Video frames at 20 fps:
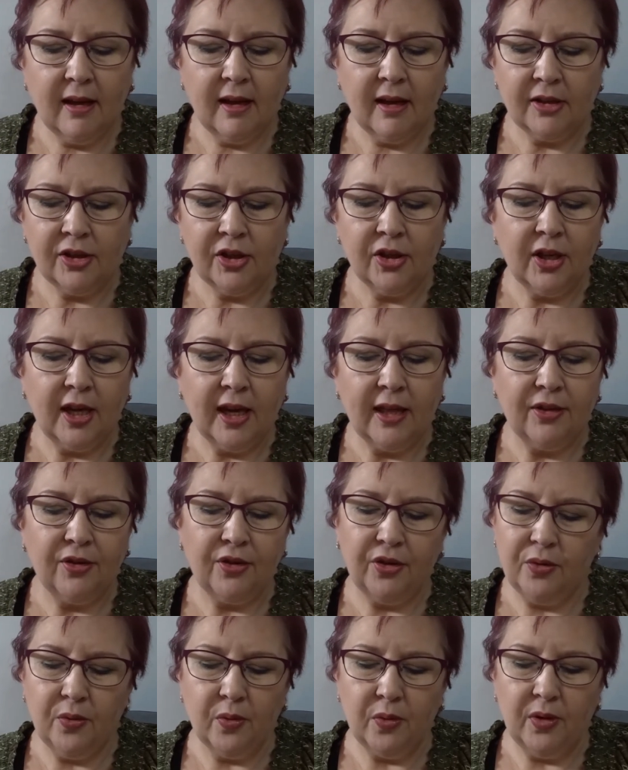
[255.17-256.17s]
I should get
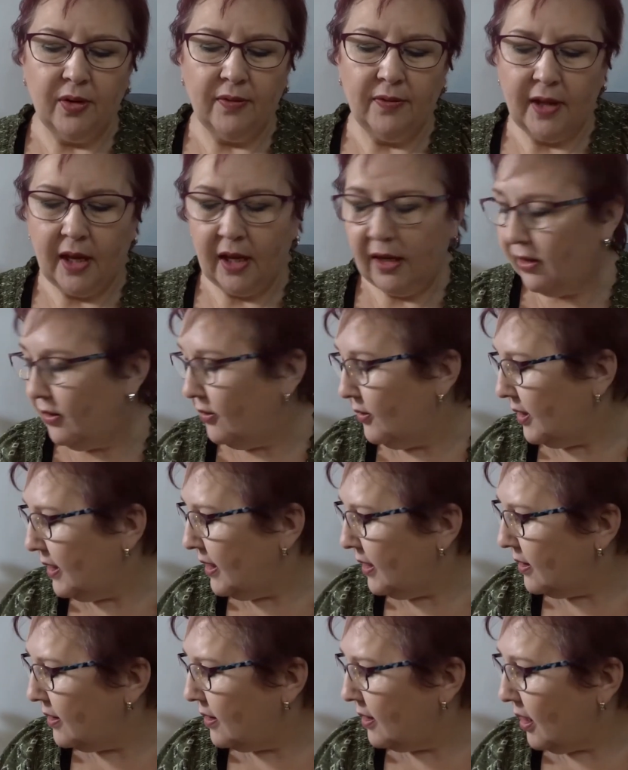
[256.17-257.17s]
through all of those.
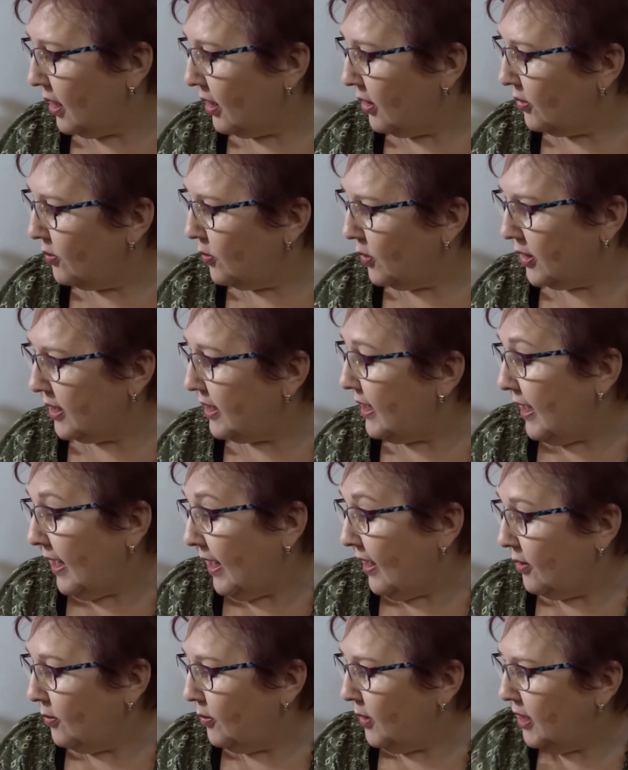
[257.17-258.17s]
So we'll see
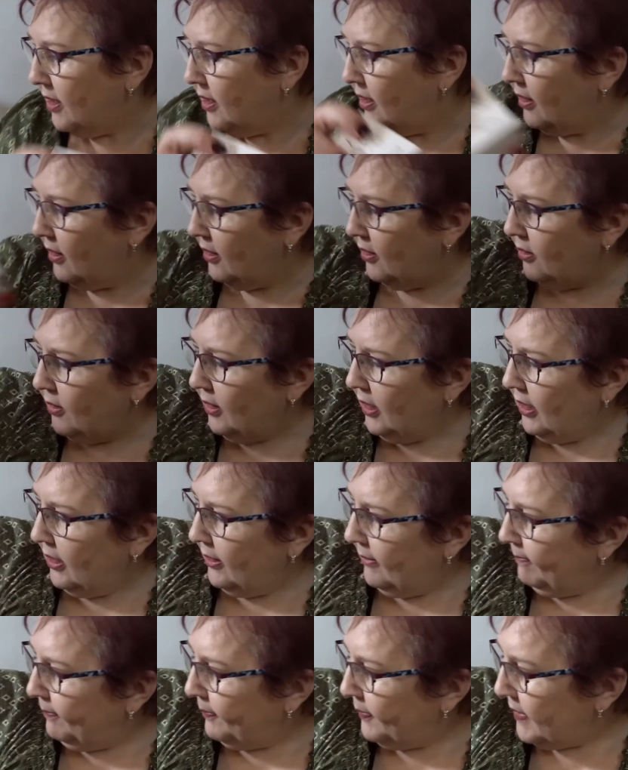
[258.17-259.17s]
how we do.
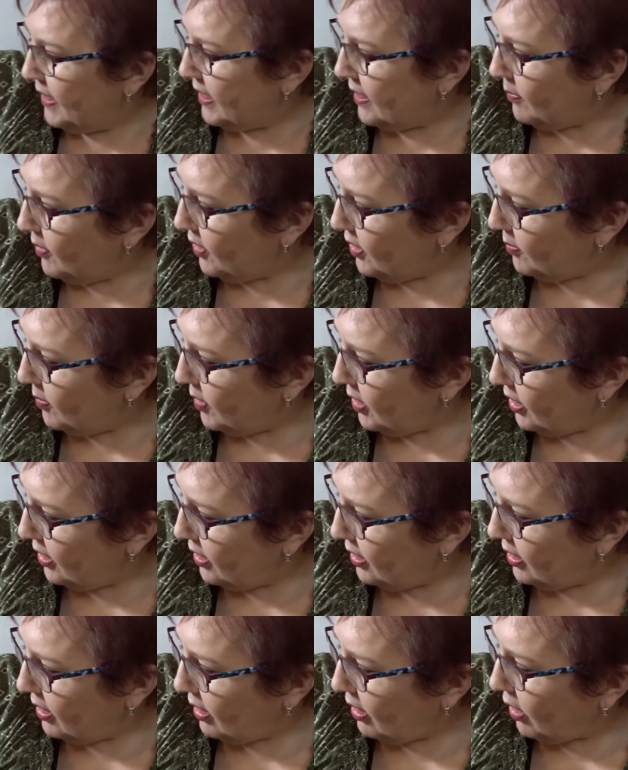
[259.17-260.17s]
Some of them
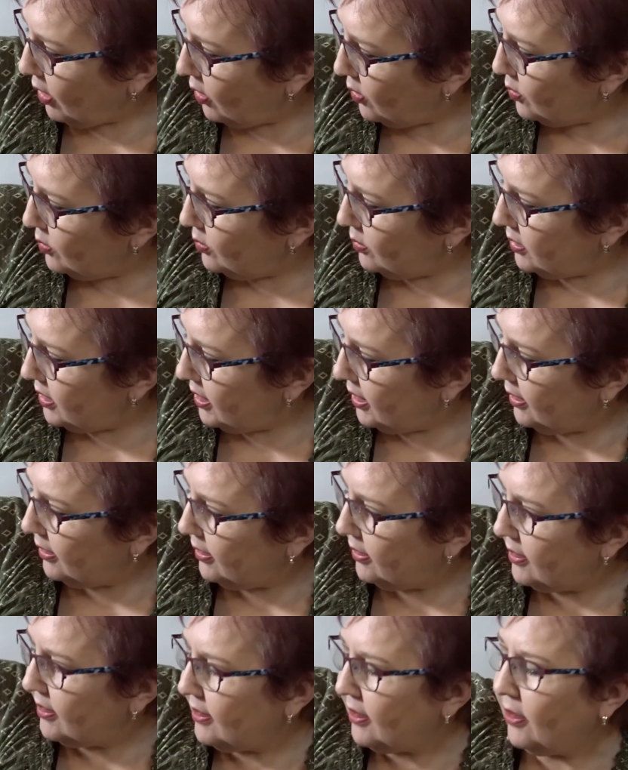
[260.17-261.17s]
are old,
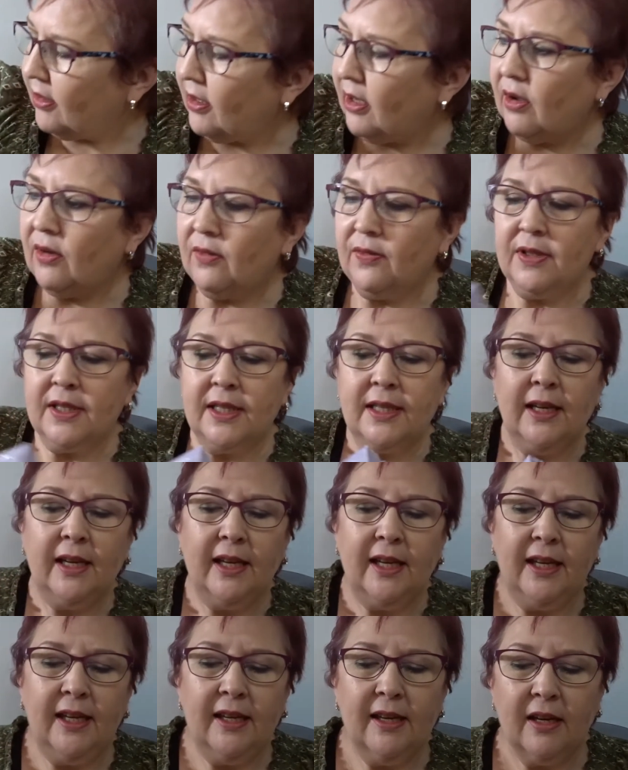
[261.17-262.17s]
so they
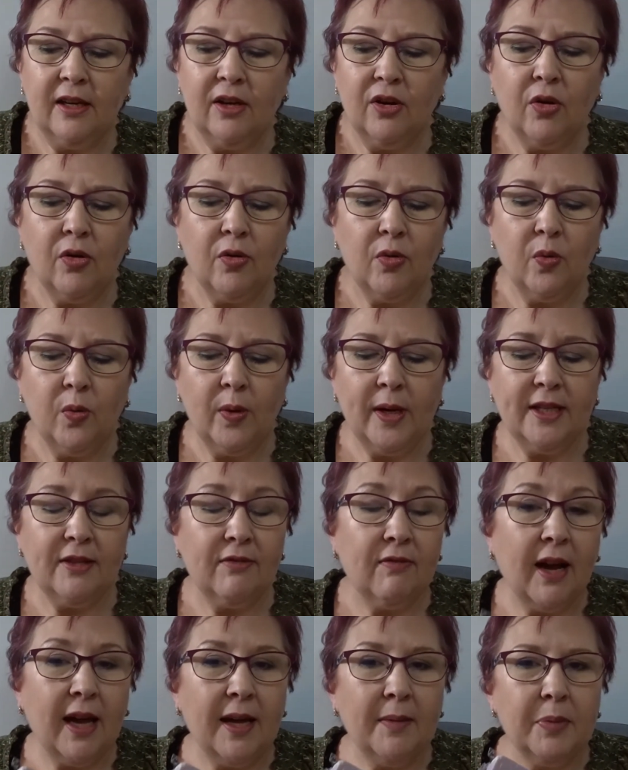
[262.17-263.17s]
obviously are not
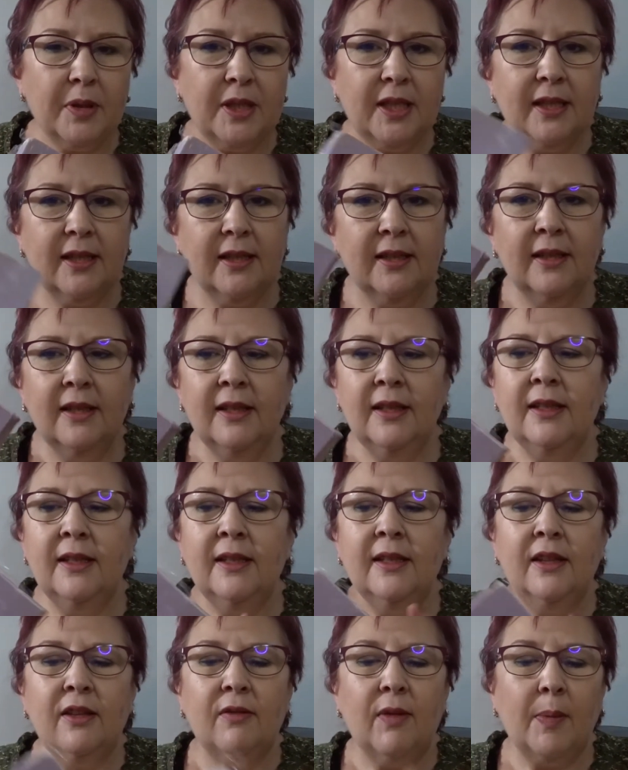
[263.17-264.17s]
always wrapped,
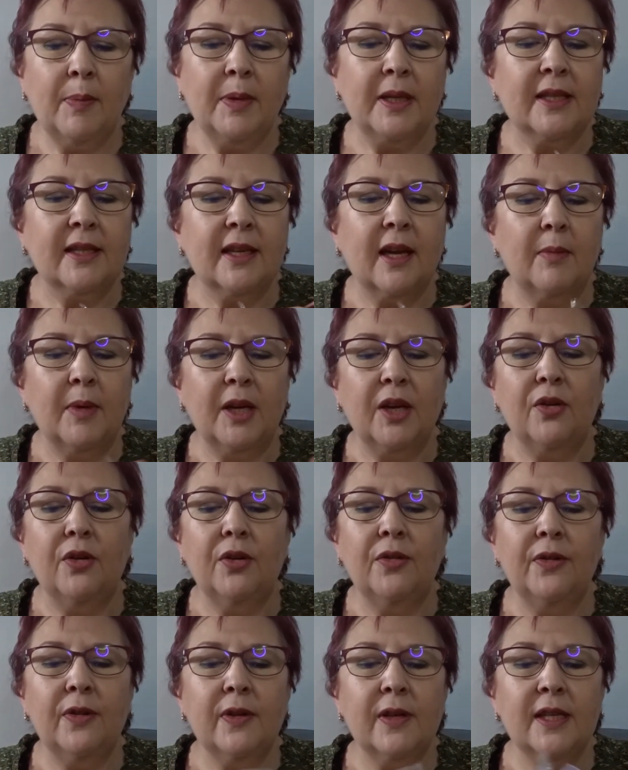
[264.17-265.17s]
the wrapping's coming
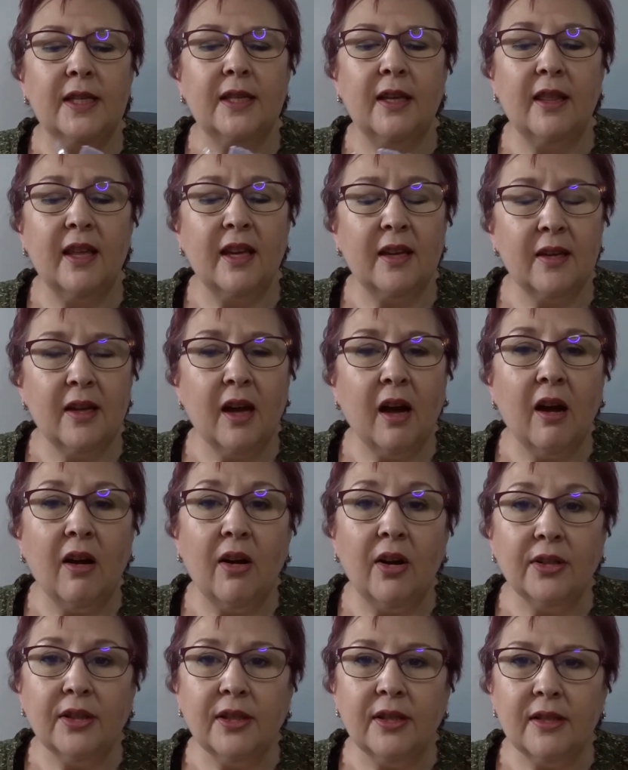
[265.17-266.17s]
off, so they
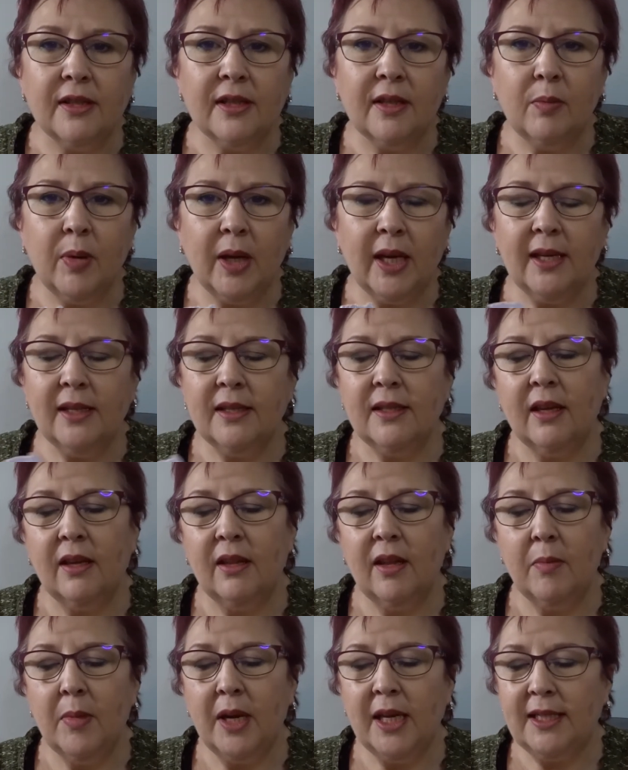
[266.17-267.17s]
hardened a bit, so
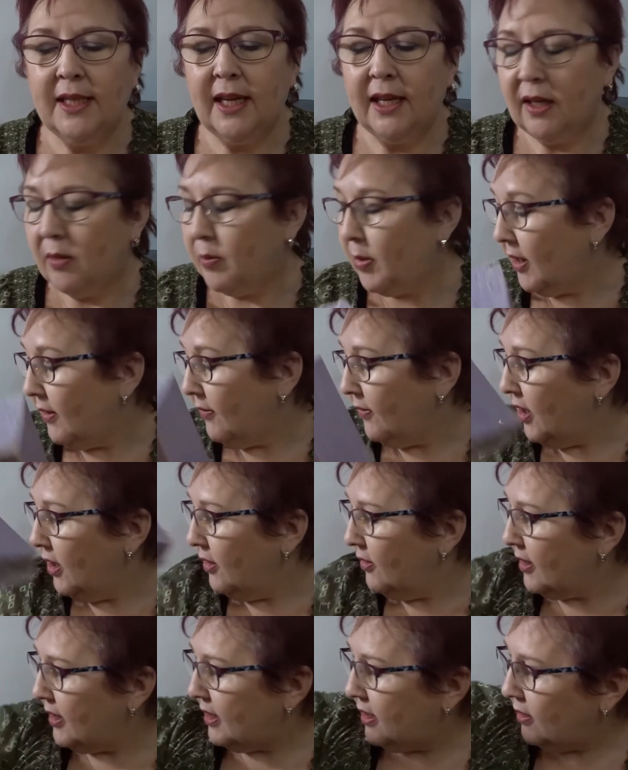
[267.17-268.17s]
they may take a bit of
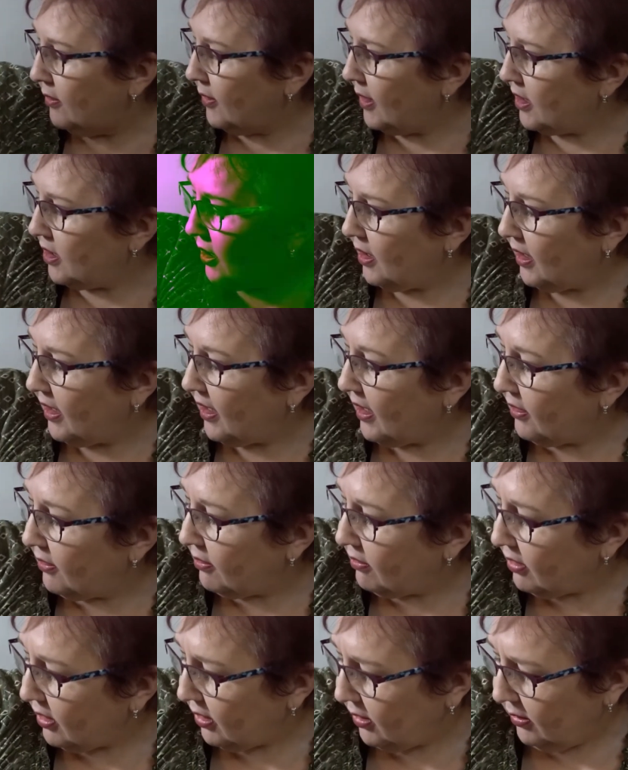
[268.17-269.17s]
use to actually get
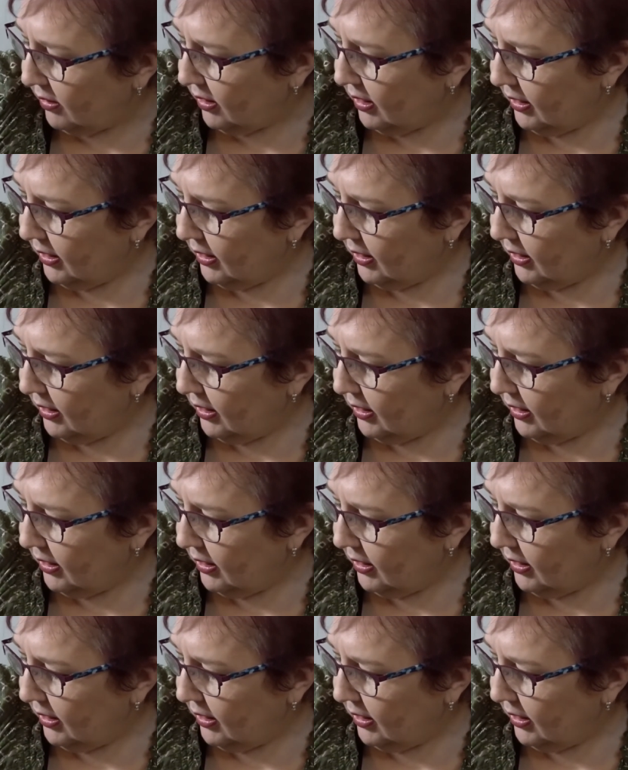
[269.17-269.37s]
through.